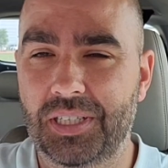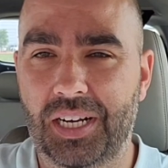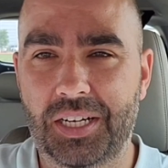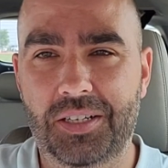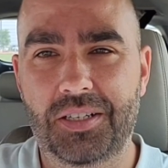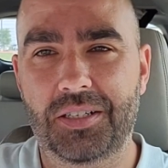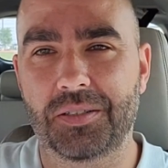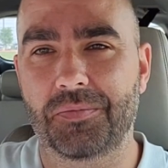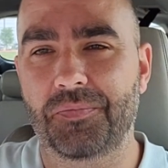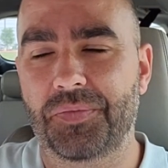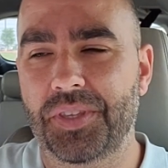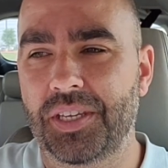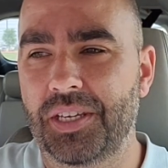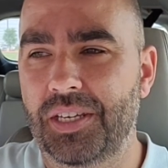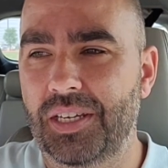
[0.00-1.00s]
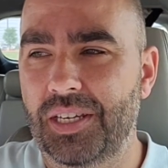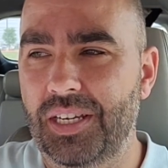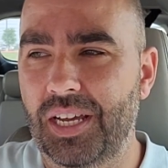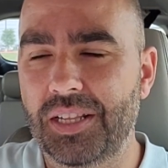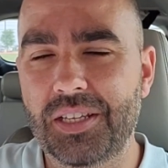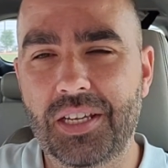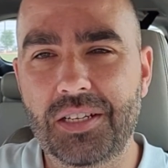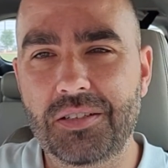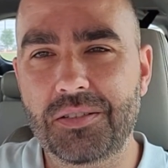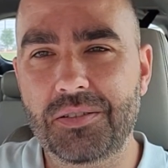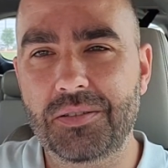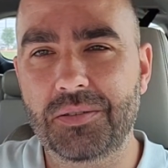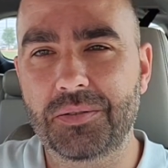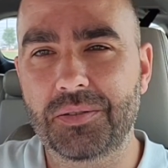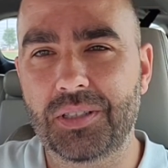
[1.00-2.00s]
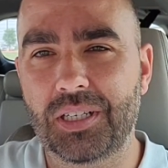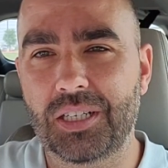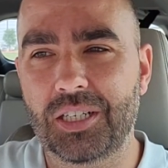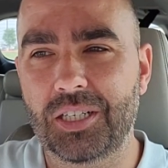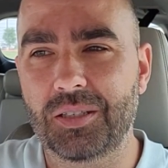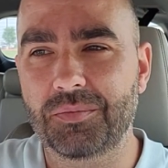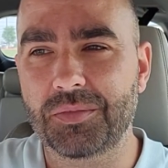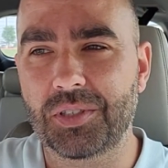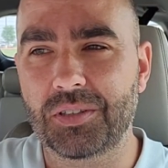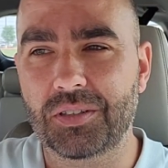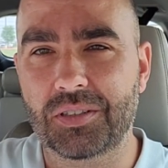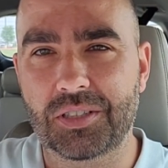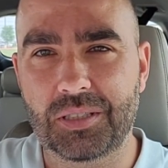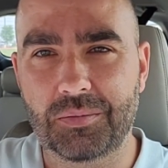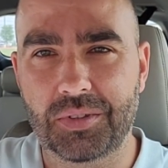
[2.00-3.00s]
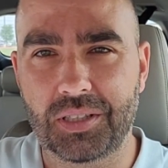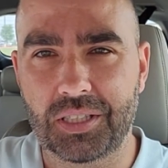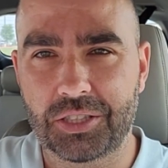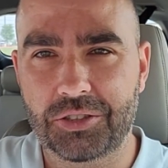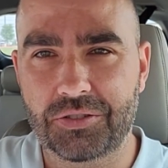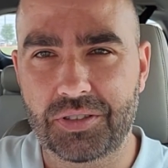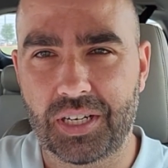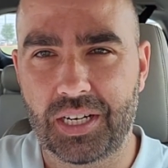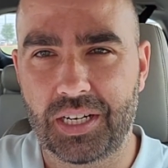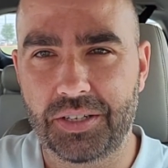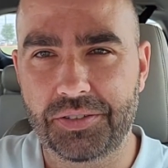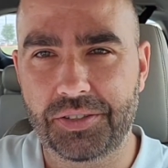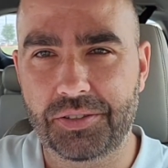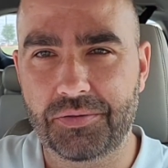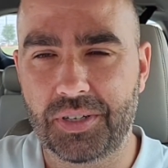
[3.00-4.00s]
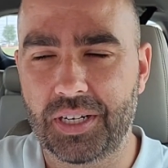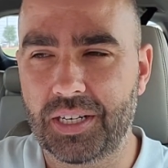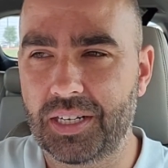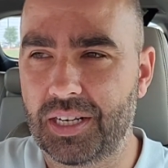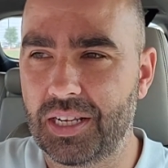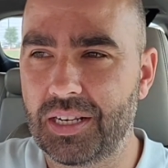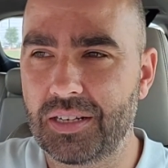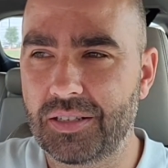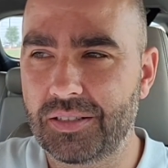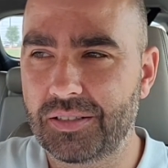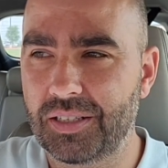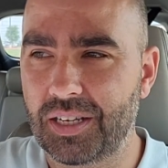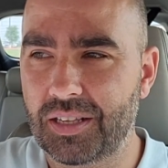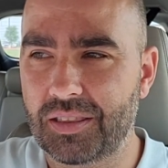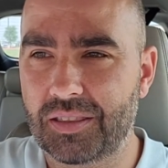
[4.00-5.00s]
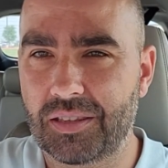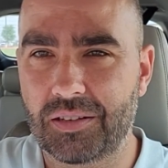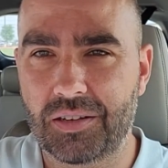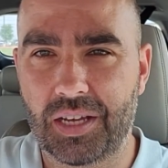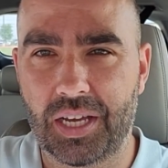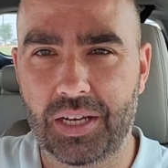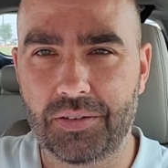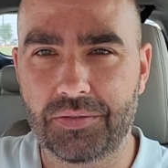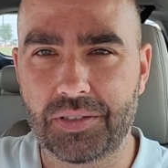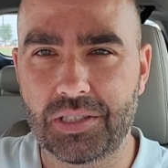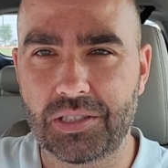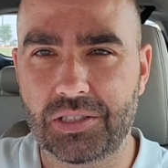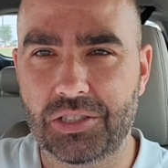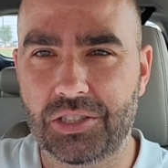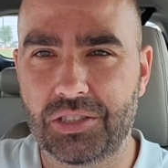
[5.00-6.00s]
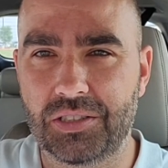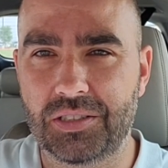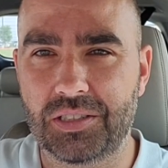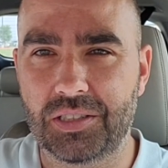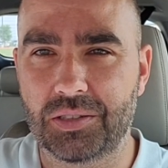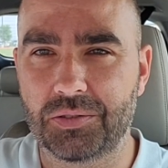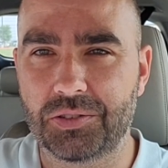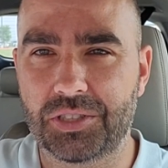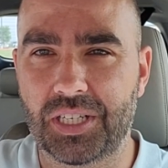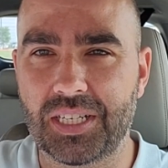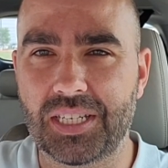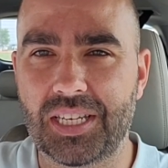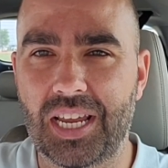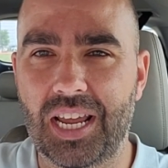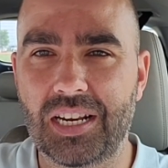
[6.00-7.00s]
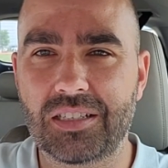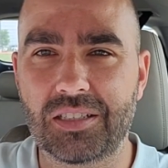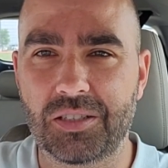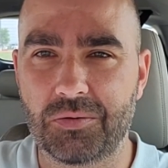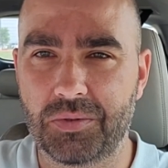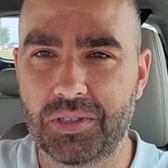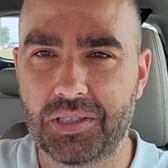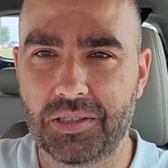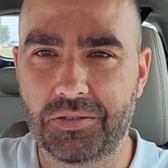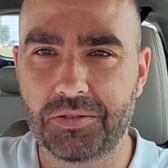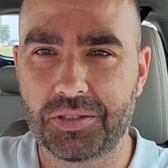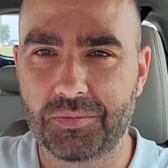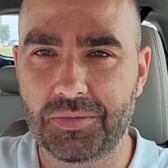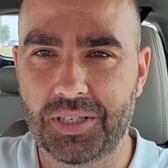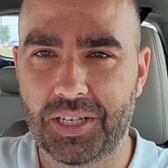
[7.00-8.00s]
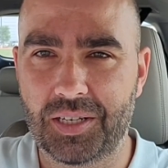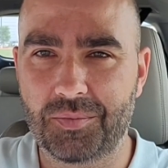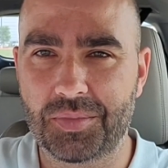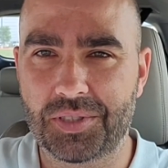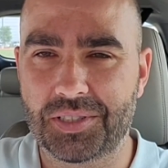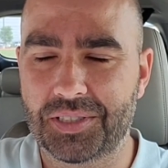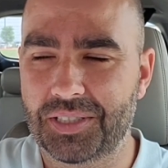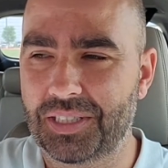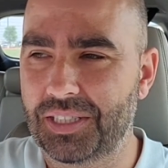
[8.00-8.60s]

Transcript: I don't know. And then you look at some of the luxury houses, right? And like they'll have these, gigantic windows sometimes.